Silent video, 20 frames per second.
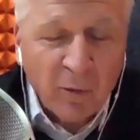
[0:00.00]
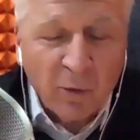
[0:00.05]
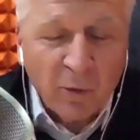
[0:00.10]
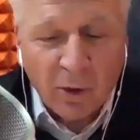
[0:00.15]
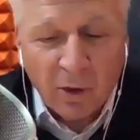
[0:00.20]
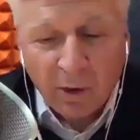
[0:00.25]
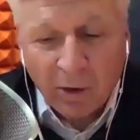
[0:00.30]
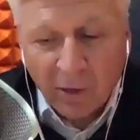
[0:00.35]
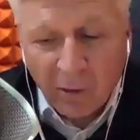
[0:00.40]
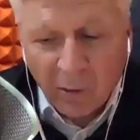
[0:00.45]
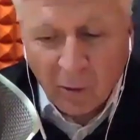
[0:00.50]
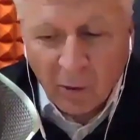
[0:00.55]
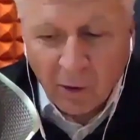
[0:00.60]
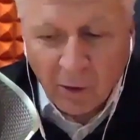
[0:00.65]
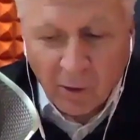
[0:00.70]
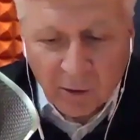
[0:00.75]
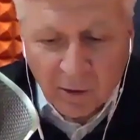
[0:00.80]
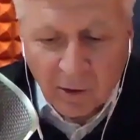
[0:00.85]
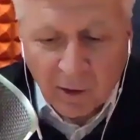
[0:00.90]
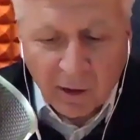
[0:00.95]

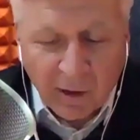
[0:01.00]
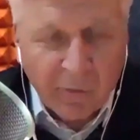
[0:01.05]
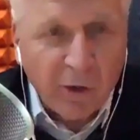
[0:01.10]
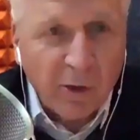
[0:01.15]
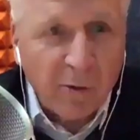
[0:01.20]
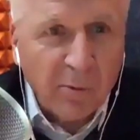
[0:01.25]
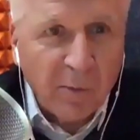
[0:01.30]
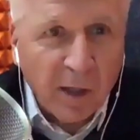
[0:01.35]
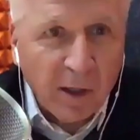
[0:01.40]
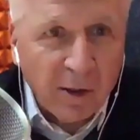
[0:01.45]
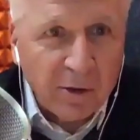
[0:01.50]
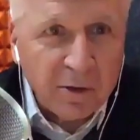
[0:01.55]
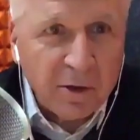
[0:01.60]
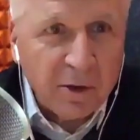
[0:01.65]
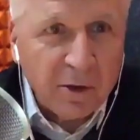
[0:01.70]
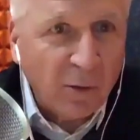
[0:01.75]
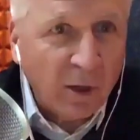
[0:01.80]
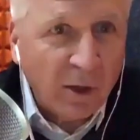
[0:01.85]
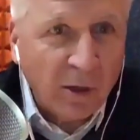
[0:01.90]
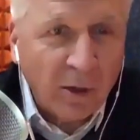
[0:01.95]
We're delivering meals
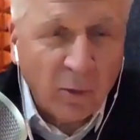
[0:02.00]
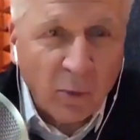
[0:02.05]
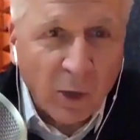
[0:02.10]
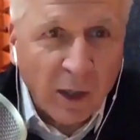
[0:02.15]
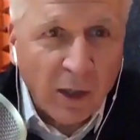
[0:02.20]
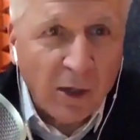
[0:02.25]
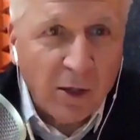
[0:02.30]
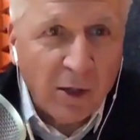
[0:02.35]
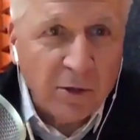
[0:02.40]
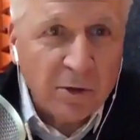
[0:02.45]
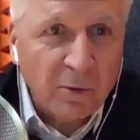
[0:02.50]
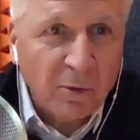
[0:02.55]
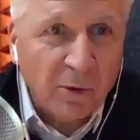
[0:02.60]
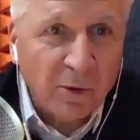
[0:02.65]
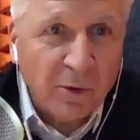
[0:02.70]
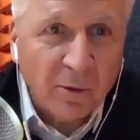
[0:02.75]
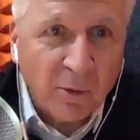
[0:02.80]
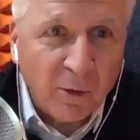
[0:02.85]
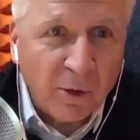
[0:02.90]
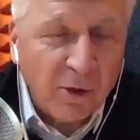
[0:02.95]
to one of the widows.
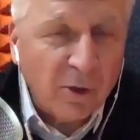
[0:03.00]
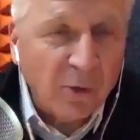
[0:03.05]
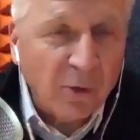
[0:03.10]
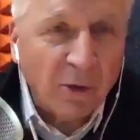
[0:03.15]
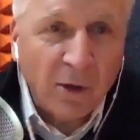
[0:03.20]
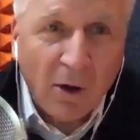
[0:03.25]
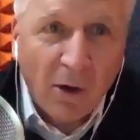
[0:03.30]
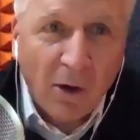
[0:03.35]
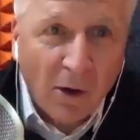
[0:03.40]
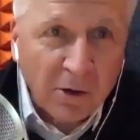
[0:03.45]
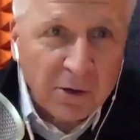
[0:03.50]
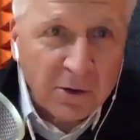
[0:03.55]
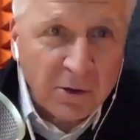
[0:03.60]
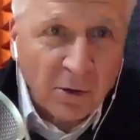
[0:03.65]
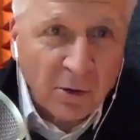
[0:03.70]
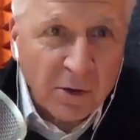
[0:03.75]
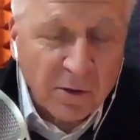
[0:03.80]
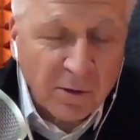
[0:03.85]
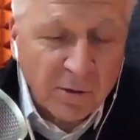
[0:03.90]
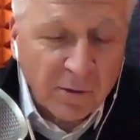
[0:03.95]
We're doing all
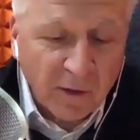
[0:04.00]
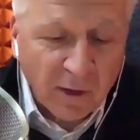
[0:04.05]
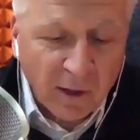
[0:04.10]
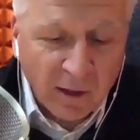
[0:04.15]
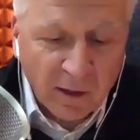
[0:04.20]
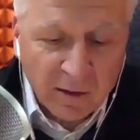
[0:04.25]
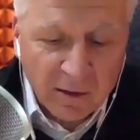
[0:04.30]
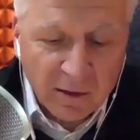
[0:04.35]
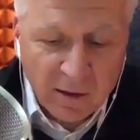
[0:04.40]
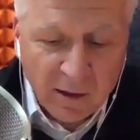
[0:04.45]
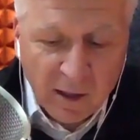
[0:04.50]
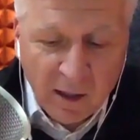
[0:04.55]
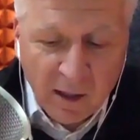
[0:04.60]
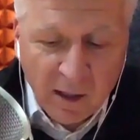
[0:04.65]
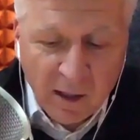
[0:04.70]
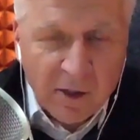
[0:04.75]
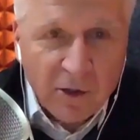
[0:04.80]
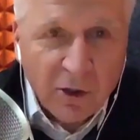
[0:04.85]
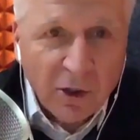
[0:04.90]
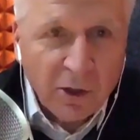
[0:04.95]
sorts of things
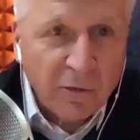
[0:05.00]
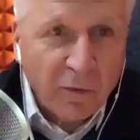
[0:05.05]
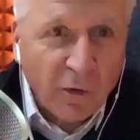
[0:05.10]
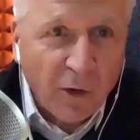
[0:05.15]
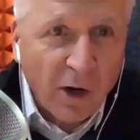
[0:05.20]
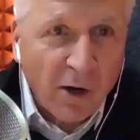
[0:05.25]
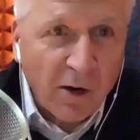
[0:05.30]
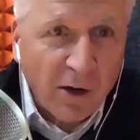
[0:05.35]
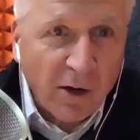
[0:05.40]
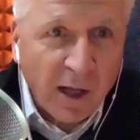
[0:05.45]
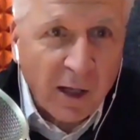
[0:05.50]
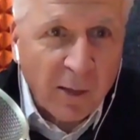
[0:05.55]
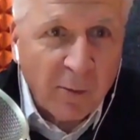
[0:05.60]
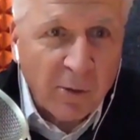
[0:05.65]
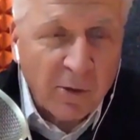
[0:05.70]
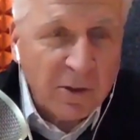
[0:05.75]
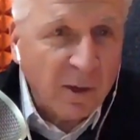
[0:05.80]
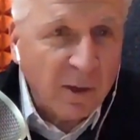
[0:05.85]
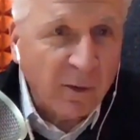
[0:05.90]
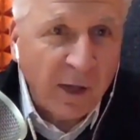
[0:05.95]
just for our
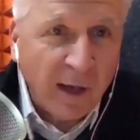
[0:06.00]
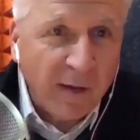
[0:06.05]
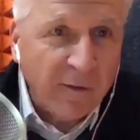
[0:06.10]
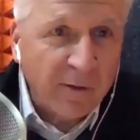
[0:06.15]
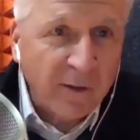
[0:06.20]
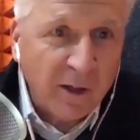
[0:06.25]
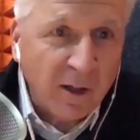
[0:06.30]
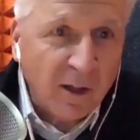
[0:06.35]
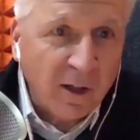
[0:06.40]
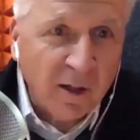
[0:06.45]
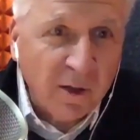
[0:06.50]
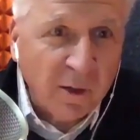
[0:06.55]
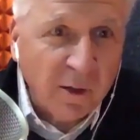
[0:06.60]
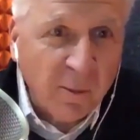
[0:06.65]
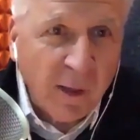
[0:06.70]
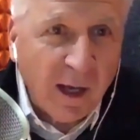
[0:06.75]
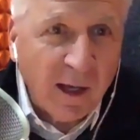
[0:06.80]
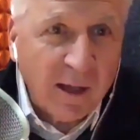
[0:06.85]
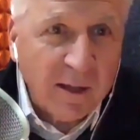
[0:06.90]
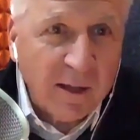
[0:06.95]
neighbors that we haven't done in the
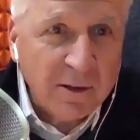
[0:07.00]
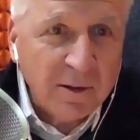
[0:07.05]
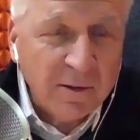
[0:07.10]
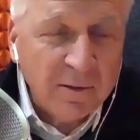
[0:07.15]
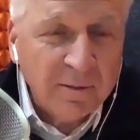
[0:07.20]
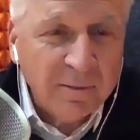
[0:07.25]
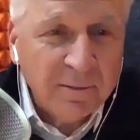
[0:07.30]
past.